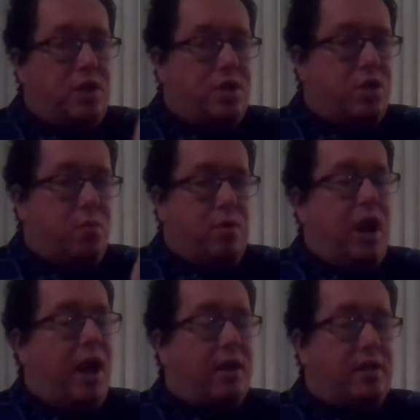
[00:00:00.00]
do
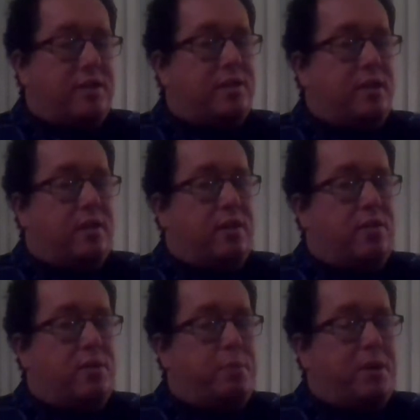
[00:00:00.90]
not listen to
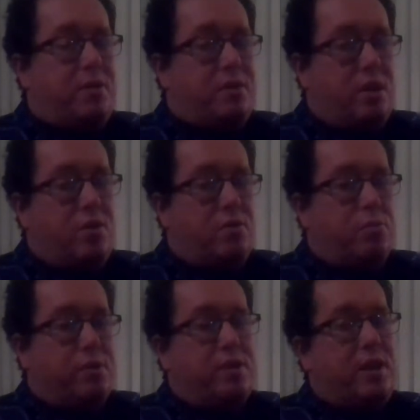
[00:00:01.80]
those because those
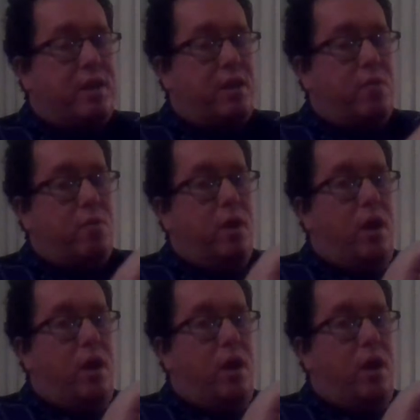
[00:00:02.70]
will send you